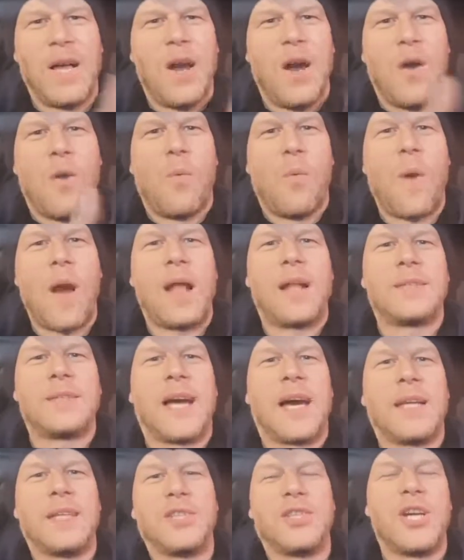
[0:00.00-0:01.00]
Well
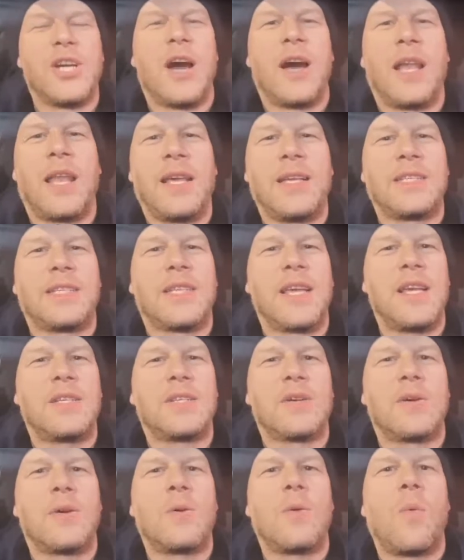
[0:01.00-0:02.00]
done, Charlie
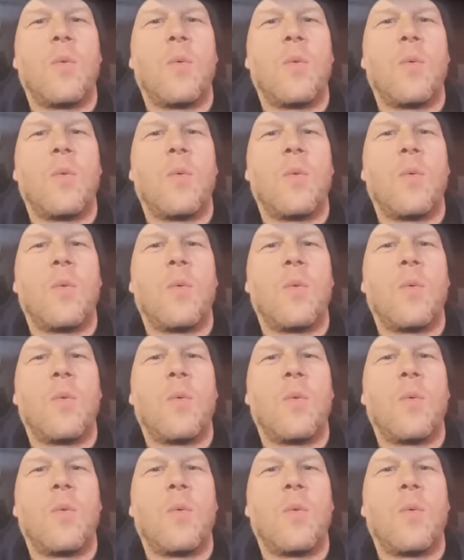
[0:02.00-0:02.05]
sees all.